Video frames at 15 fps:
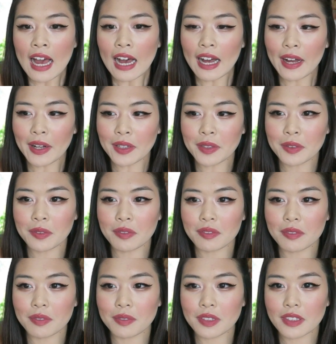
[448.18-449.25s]

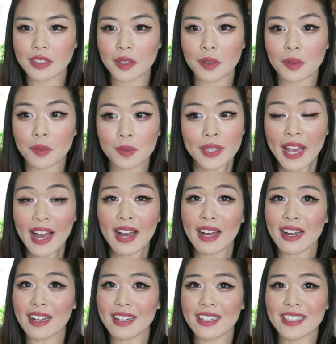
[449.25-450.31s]
So
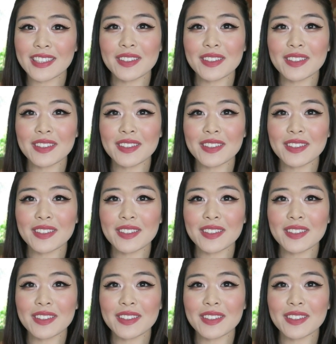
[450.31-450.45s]
yeah,